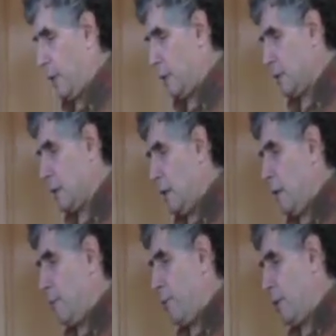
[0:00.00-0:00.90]
is
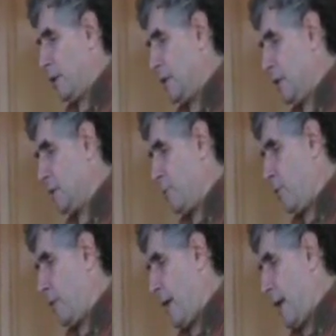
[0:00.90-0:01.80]
put a
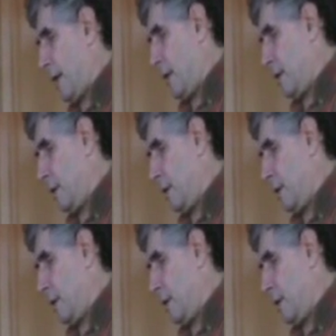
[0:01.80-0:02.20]
teaspoon of that in.